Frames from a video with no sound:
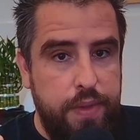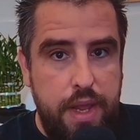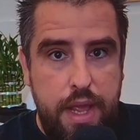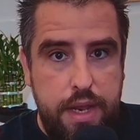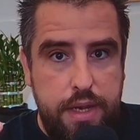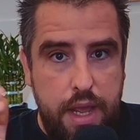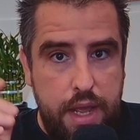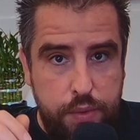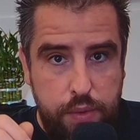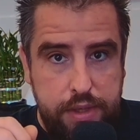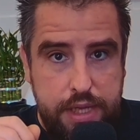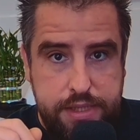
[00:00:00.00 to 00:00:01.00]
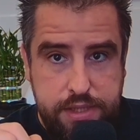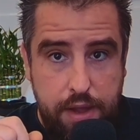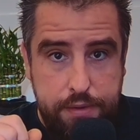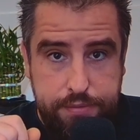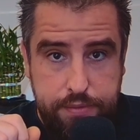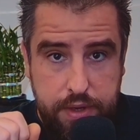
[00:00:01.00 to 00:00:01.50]
and all that
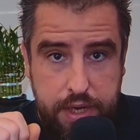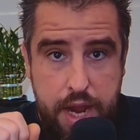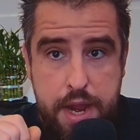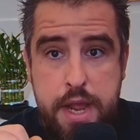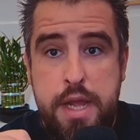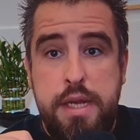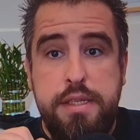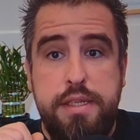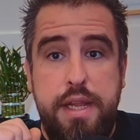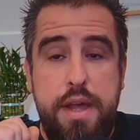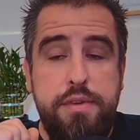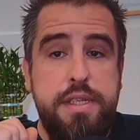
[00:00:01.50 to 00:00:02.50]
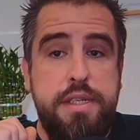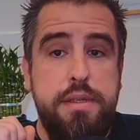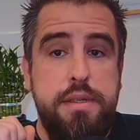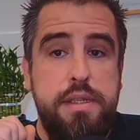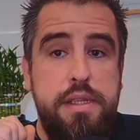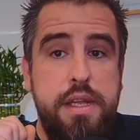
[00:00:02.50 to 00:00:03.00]
stuff, okay? So that was
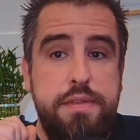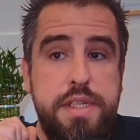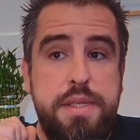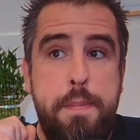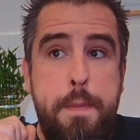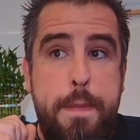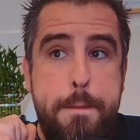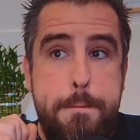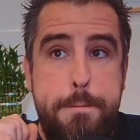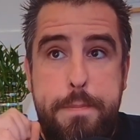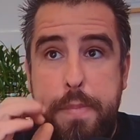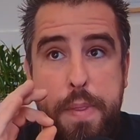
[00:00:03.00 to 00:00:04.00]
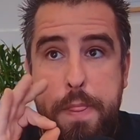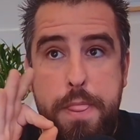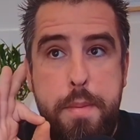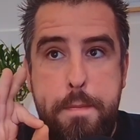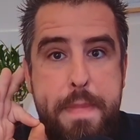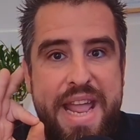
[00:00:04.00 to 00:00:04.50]

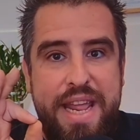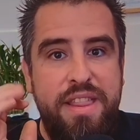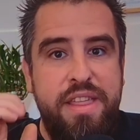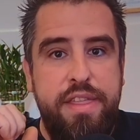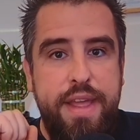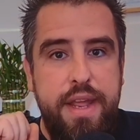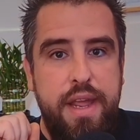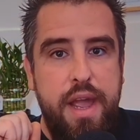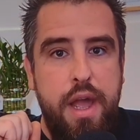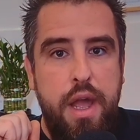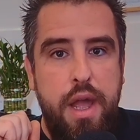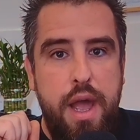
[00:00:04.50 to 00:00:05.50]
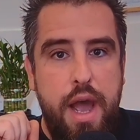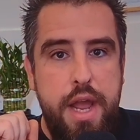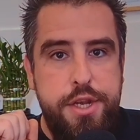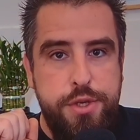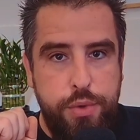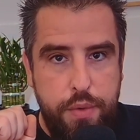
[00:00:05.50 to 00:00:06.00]
the main thing
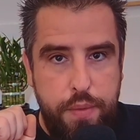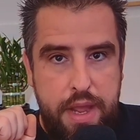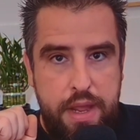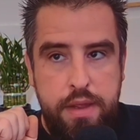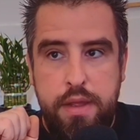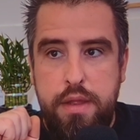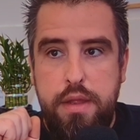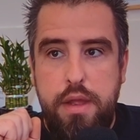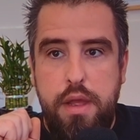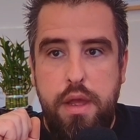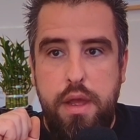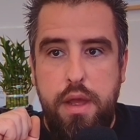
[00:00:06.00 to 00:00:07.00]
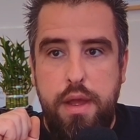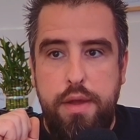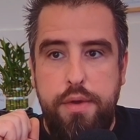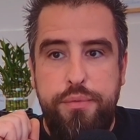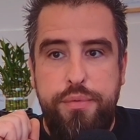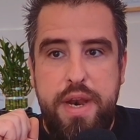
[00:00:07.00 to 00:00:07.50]
I took away.
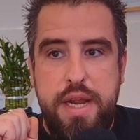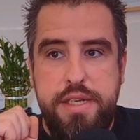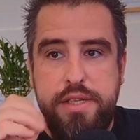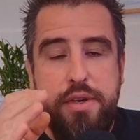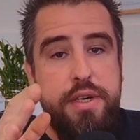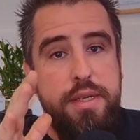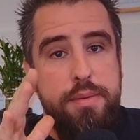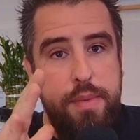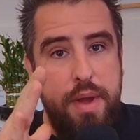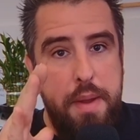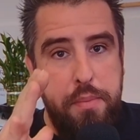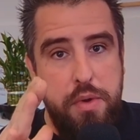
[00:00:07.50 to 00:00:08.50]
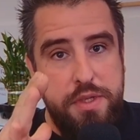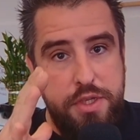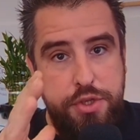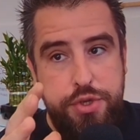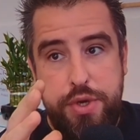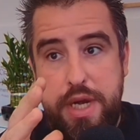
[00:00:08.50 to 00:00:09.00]
When I started my
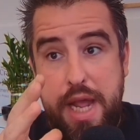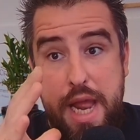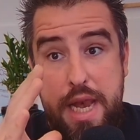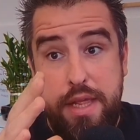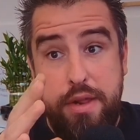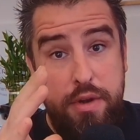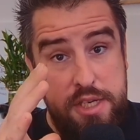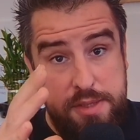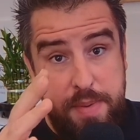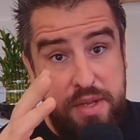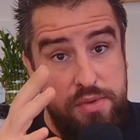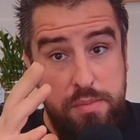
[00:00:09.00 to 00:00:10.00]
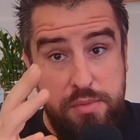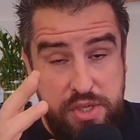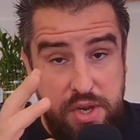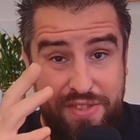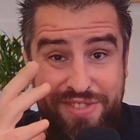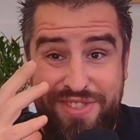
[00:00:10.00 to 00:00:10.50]
epoxy journey, I literally spent almost
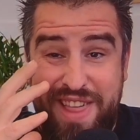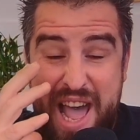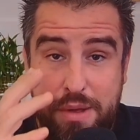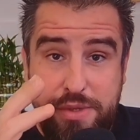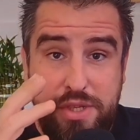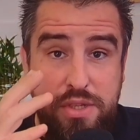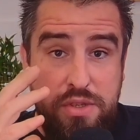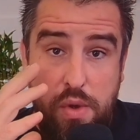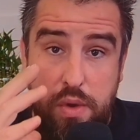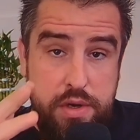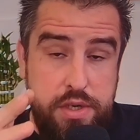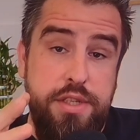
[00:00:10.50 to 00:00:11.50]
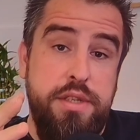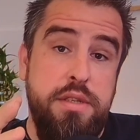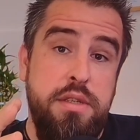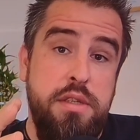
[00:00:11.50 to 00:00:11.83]
$1,000